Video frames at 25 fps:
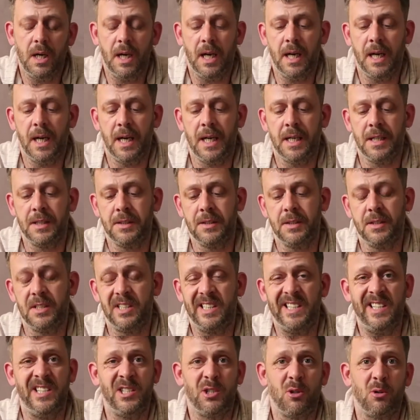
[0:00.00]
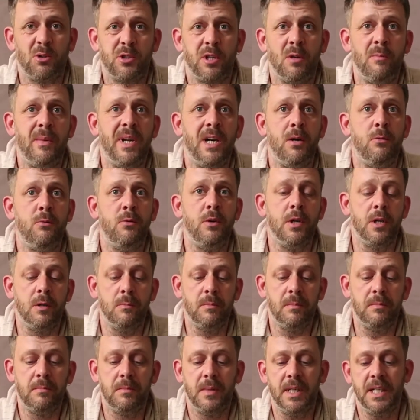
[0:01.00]
and there's also a bit of
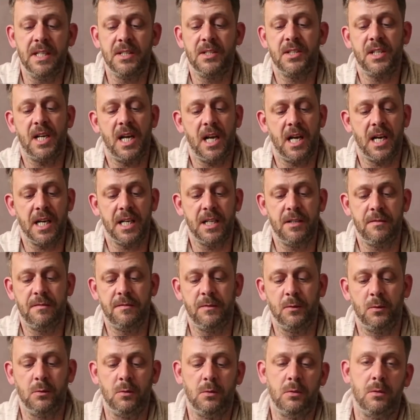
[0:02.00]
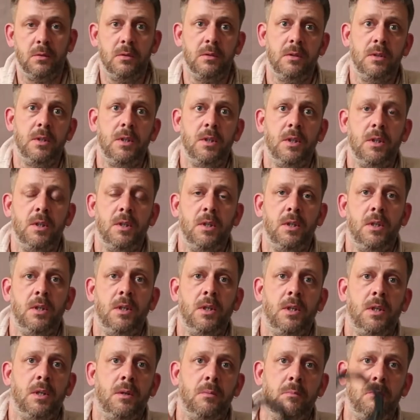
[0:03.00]
room inside for
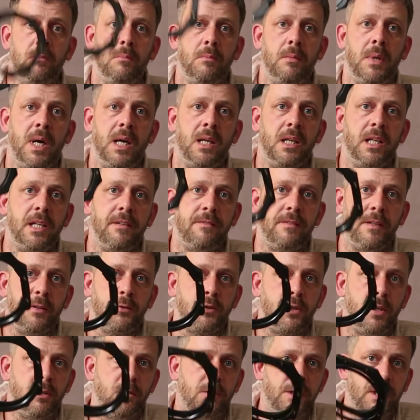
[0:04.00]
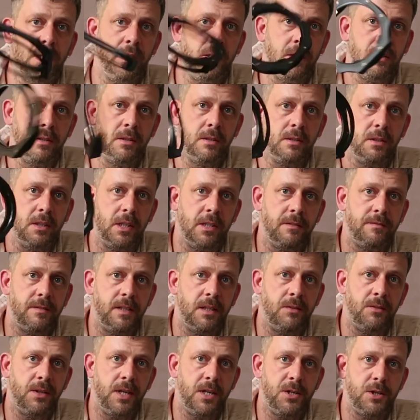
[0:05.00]
my Lee filter holder, Lee
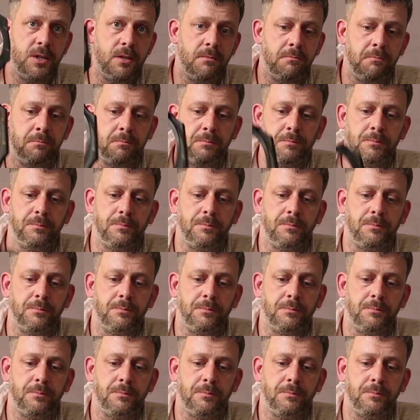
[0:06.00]
foundation,